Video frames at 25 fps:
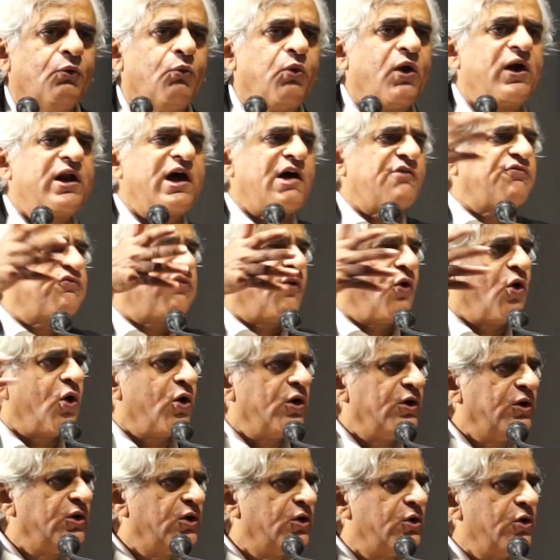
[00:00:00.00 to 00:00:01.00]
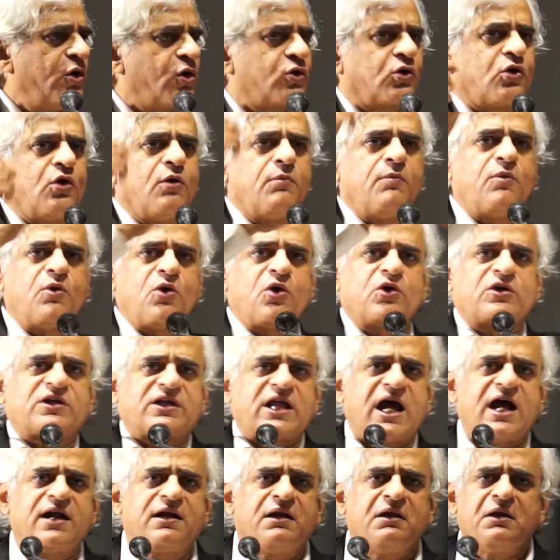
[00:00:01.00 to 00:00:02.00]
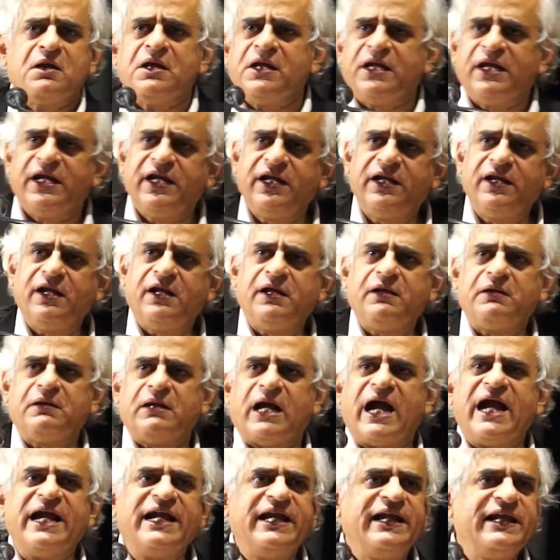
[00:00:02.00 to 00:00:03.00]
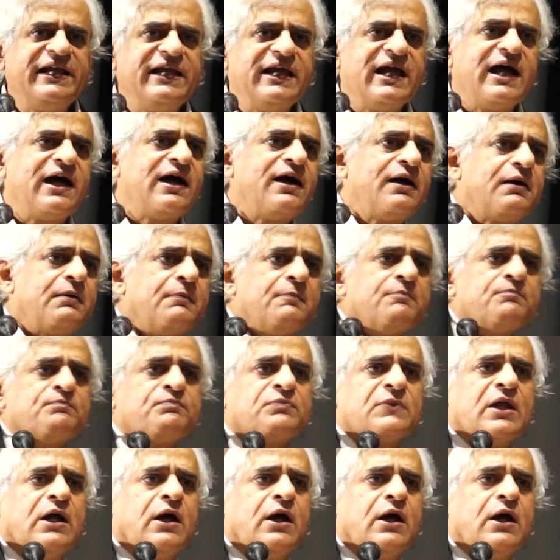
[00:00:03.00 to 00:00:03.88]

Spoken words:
Vodafone, Docomo, Idea,